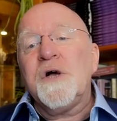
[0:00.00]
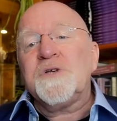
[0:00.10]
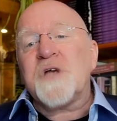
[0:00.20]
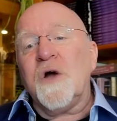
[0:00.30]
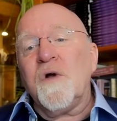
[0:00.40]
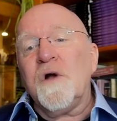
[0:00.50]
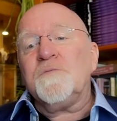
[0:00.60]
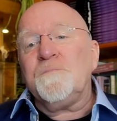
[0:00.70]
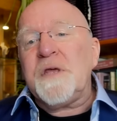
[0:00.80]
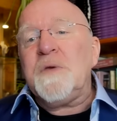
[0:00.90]
So
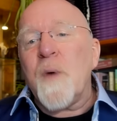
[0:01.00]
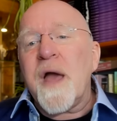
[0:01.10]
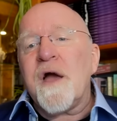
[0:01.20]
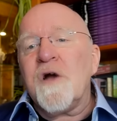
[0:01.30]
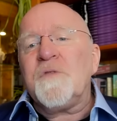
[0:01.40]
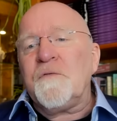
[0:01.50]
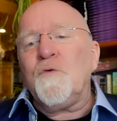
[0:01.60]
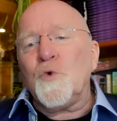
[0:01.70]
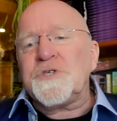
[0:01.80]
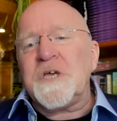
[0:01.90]
beware the
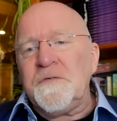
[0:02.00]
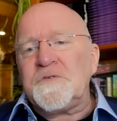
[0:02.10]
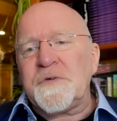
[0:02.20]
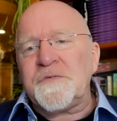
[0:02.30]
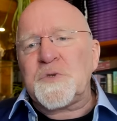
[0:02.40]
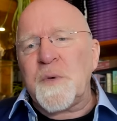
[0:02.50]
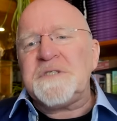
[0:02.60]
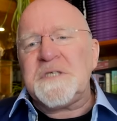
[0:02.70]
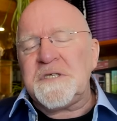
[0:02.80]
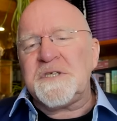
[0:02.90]
fourteenth to the
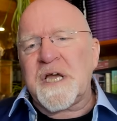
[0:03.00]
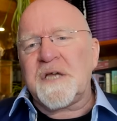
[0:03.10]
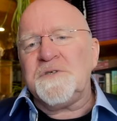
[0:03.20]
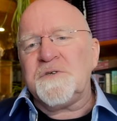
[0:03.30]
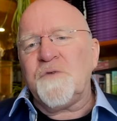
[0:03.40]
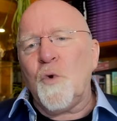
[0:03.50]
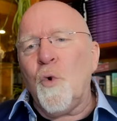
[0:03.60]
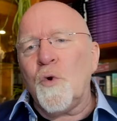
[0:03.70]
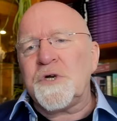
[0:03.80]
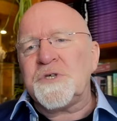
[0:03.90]
twenty-second of
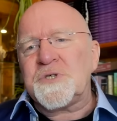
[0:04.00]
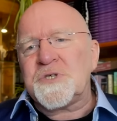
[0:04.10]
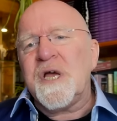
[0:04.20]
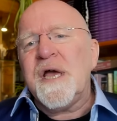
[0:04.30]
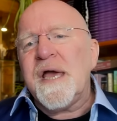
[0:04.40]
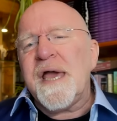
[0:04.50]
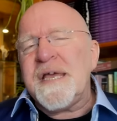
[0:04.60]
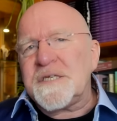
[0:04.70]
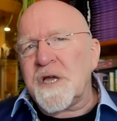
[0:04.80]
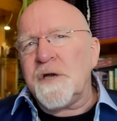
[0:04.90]
August.
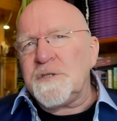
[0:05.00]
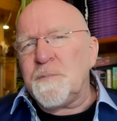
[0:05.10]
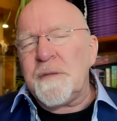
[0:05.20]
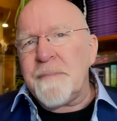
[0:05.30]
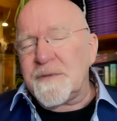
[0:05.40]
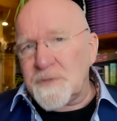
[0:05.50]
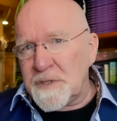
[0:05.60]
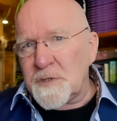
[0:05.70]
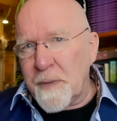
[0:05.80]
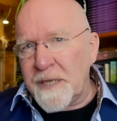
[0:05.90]
It's going to be
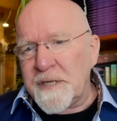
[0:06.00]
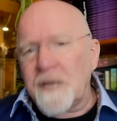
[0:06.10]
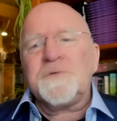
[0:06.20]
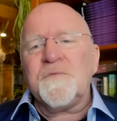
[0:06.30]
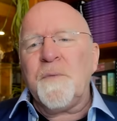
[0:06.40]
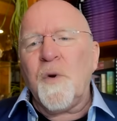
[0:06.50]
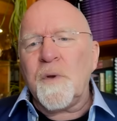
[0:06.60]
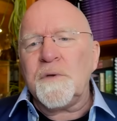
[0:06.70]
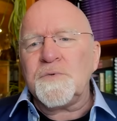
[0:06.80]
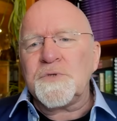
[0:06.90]
mountains made out of
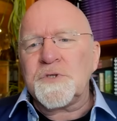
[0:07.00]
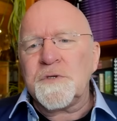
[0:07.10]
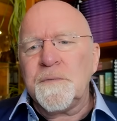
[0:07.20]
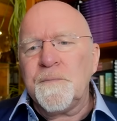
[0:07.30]
molehills.